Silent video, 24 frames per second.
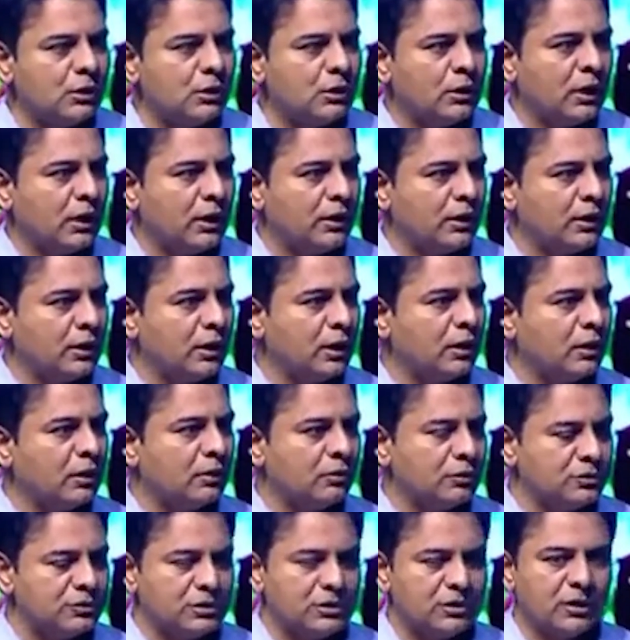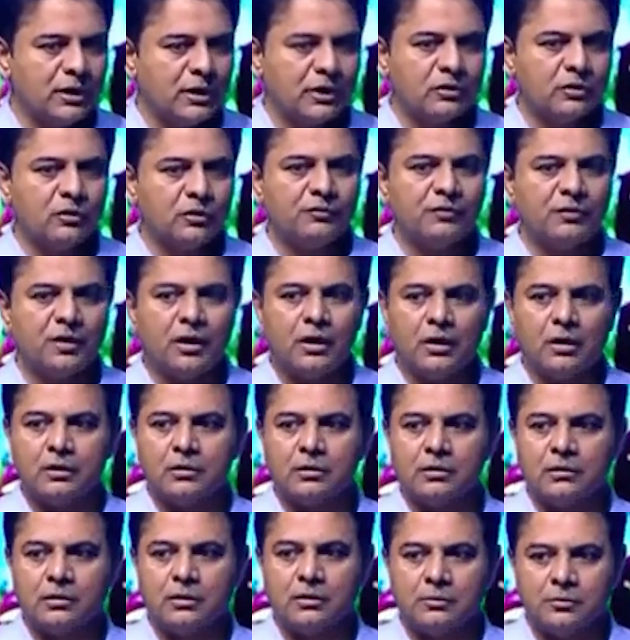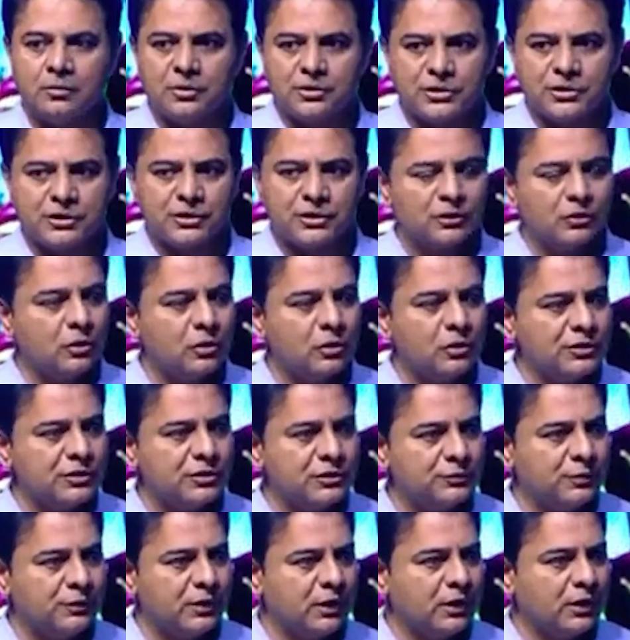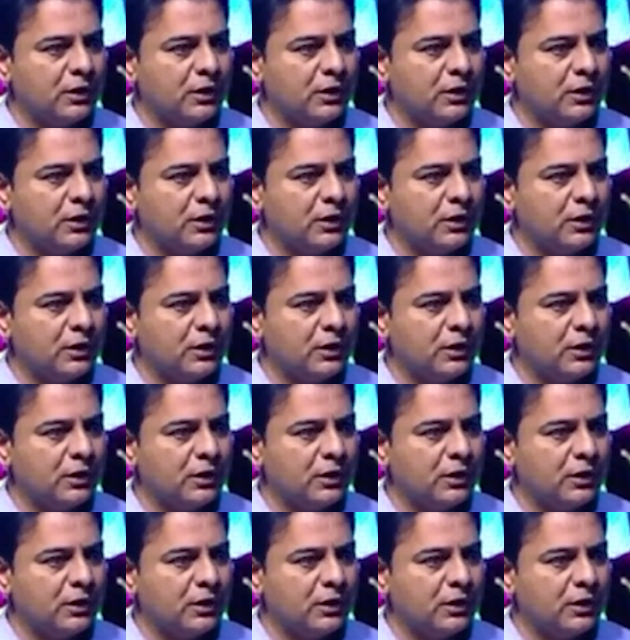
the Director of our Emerging Technologies Wing,